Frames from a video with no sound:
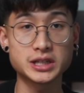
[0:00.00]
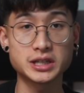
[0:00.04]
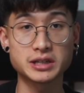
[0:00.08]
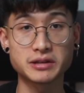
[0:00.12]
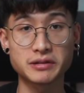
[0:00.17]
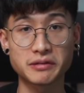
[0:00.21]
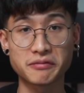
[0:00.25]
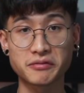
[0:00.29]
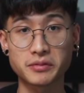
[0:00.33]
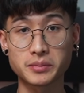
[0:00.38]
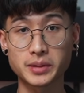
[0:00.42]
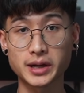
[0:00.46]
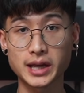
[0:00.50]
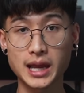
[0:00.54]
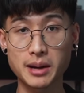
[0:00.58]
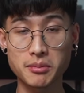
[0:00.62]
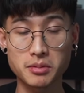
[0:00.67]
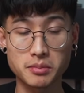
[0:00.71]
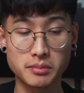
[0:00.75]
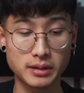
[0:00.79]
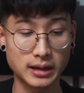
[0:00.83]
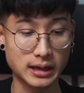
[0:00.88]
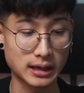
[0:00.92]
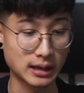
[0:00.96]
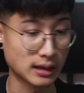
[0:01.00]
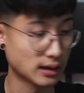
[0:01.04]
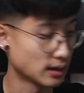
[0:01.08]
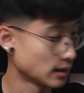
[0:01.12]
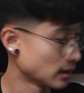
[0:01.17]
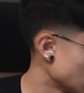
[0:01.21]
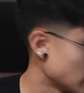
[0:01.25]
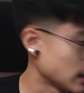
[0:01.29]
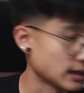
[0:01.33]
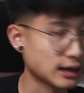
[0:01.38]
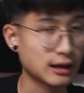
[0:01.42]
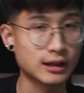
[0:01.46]
it for my camera bag.
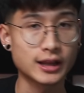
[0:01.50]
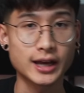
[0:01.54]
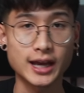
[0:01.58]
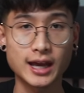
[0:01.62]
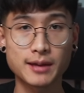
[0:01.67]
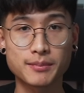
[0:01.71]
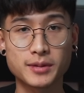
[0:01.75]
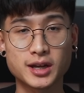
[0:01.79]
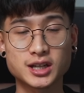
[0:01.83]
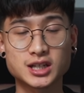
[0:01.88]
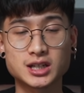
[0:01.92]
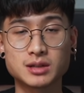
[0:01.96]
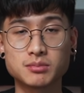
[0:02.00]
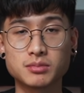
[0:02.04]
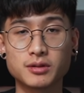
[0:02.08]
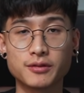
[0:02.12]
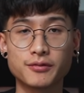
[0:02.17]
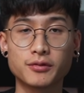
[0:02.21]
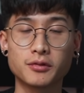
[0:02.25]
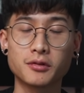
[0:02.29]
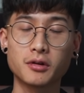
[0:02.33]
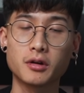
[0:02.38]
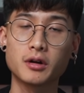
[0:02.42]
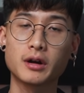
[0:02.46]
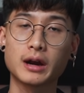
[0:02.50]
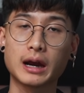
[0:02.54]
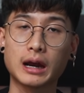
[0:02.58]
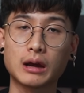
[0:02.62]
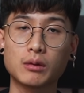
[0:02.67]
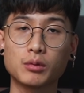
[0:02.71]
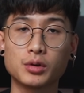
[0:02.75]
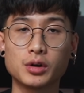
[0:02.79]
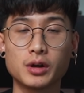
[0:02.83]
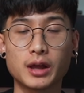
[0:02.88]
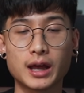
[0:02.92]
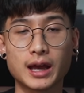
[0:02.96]
Now, like I mentioned before, I
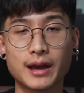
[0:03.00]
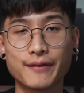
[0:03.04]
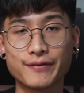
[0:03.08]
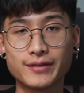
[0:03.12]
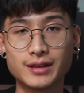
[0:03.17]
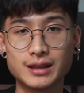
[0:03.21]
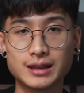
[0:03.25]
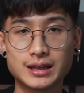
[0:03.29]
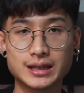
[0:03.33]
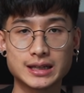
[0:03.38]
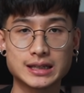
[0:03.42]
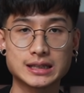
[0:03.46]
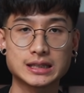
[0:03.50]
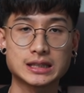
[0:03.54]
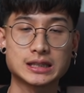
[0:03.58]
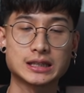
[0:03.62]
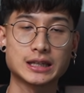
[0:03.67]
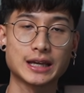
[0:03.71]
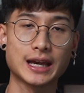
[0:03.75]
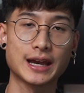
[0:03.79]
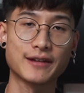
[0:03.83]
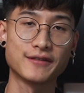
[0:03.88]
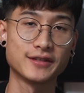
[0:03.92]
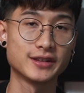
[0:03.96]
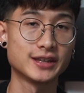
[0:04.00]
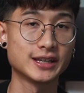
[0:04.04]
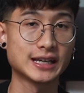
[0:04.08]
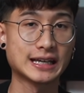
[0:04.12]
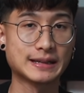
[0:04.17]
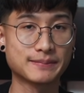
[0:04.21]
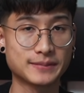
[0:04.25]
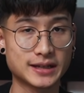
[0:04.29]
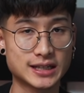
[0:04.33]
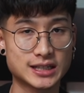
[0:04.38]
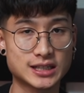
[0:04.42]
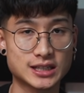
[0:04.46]
will have the links to everything I
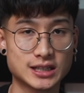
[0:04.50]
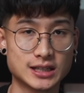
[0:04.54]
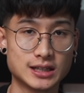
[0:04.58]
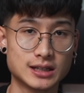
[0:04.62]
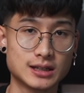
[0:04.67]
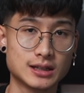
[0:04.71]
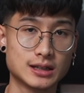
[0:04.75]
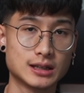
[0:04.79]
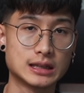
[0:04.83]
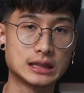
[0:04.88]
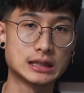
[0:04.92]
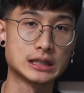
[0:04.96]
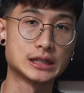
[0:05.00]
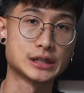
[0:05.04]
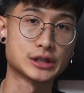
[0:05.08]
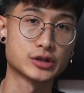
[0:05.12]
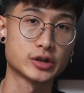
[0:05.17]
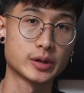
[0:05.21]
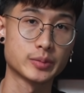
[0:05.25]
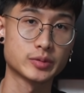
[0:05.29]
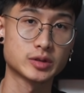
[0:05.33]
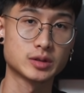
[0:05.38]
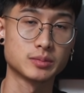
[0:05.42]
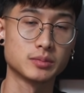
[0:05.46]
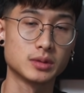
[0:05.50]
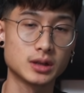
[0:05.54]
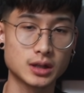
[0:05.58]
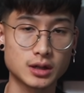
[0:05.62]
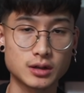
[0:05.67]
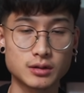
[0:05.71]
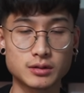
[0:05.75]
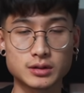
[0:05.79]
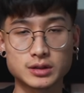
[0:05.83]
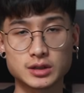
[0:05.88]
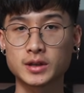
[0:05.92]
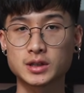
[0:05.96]
mentioned in the description
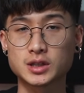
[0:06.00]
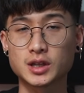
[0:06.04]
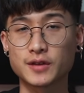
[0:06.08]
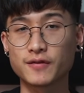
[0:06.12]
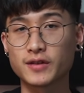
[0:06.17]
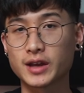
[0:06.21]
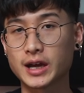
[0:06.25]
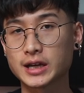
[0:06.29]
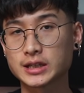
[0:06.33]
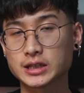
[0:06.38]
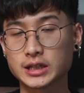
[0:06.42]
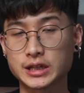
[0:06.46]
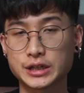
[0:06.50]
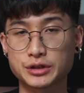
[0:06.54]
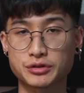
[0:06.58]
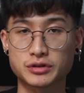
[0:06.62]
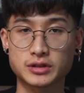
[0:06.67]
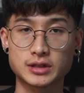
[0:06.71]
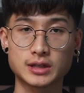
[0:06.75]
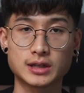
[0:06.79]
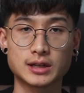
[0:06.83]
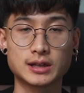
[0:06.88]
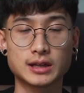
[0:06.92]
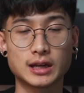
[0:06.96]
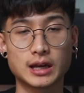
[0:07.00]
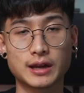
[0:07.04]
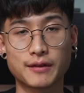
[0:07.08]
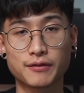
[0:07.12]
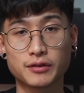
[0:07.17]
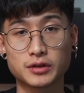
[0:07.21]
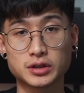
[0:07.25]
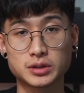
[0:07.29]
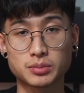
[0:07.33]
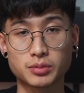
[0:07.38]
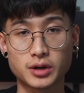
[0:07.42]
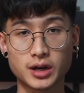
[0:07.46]
below. So if you guys are interested in any of
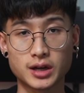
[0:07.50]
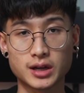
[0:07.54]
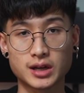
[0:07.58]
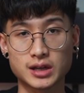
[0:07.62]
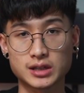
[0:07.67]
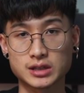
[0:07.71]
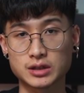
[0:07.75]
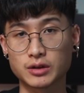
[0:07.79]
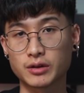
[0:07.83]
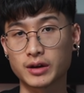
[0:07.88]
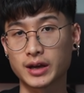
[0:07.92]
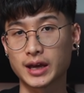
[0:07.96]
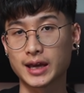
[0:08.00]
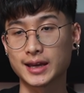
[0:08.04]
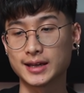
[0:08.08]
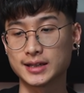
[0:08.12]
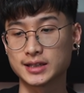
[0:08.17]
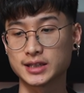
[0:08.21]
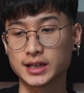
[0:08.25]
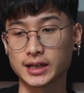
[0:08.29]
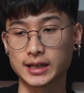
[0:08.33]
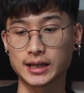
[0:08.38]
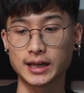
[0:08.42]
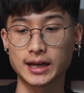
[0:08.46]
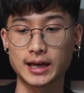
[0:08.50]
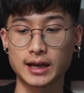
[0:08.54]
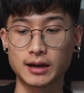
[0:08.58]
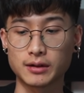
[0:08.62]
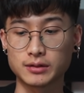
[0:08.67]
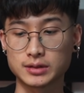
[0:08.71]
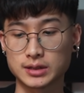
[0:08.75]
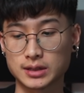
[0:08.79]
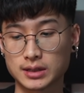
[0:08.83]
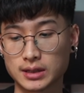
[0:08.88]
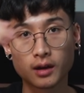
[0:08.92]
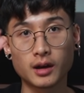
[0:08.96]
those products, go ahead and check it
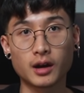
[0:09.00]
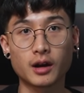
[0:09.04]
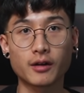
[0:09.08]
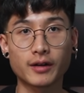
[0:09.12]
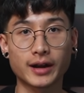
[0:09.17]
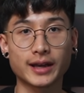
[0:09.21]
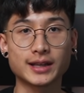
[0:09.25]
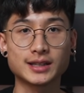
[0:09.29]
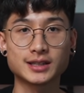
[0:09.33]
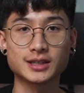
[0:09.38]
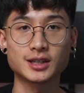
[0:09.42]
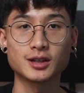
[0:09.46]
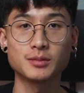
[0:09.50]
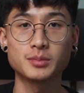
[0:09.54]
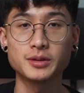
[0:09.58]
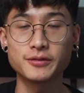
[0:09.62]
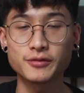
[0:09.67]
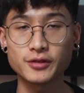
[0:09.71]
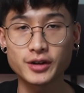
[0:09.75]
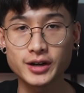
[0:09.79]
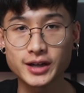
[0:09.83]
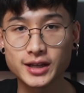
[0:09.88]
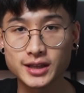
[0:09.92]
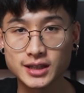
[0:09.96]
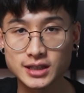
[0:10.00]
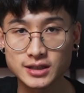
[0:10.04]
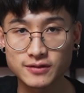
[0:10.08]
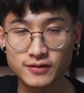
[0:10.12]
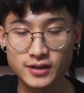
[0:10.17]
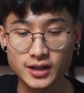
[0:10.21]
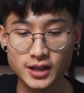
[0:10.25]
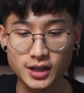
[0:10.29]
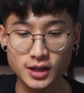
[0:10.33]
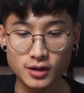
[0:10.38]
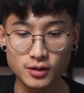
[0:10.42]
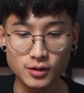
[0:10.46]
out. Alright, so before I end this
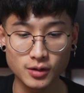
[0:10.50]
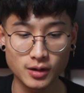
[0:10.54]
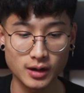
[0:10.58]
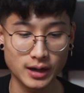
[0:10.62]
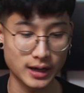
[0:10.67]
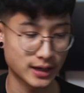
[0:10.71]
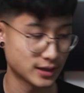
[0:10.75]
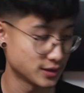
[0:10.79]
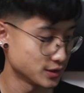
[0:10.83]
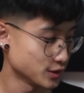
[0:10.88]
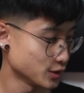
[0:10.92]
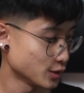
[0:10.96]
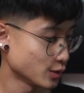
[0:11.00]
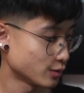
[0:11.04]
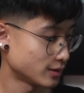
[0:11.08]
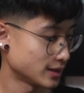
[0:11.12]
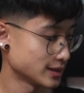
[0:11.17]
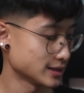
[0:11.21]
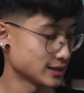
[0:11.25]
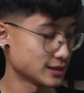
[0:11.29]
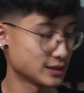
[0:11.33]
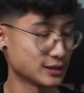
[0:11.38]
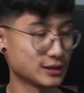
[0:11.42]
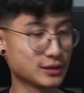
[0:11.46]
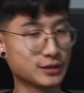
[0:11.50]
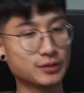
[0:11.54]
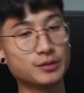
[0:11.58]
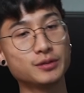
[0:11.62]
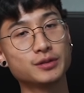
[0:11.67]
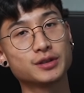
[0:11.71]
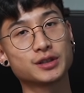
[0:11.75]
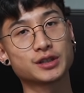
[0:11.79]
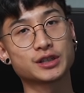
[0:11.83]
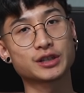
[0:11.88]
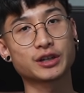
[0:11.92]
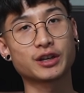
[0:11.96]
video, I do want to
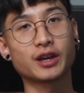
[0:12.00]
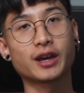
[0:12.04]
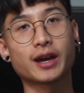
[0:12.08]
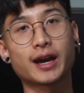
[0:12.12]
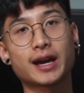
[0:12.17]
show you